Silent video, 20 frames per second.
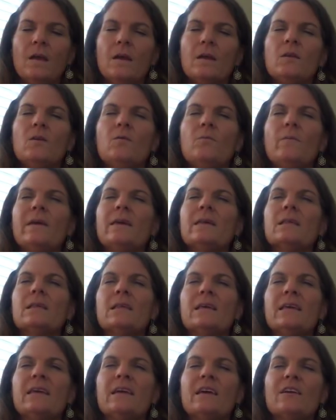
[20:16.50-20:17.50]
You may
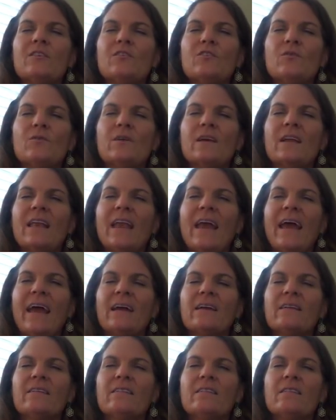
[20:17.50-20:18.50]
see, as you
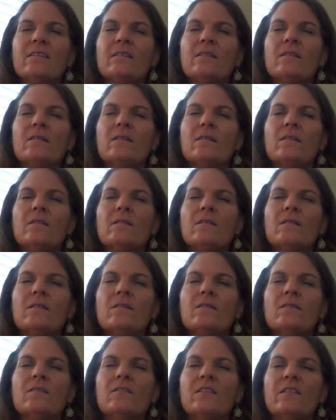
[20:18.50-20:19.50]
connect
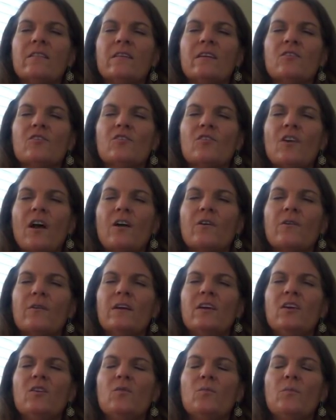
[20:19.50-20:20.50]
to this chakra,
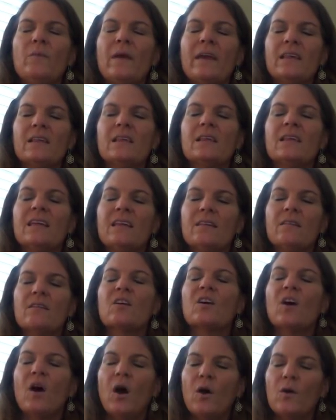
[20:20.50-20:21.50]
you may see the
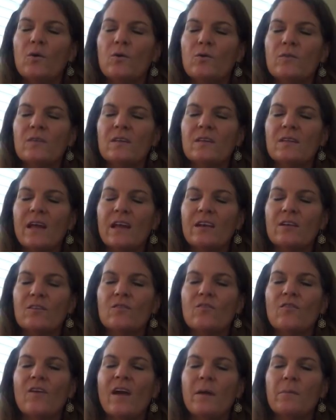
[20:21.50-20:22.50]
codes as I
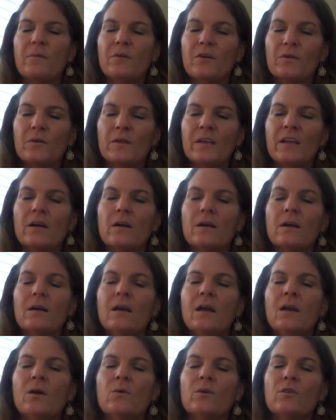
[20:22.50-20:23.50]
described earlier,
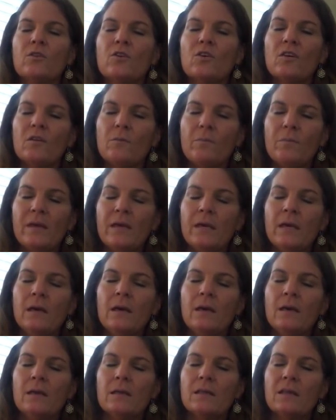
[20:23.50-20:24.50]
which could be
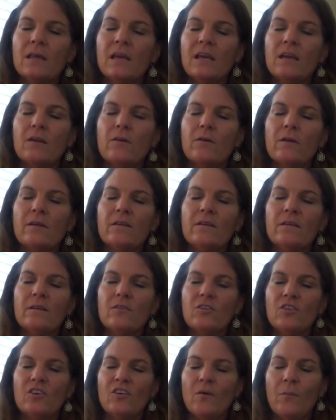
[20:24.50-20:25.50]
sacred
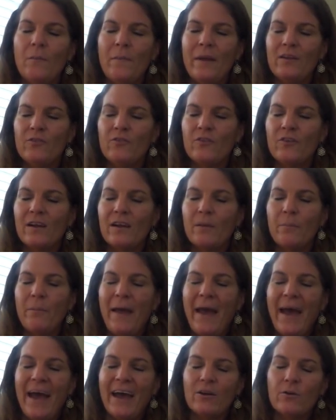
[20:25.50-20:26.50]
geometric
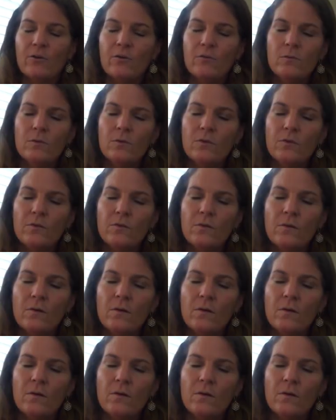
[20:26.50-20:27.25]
patterns.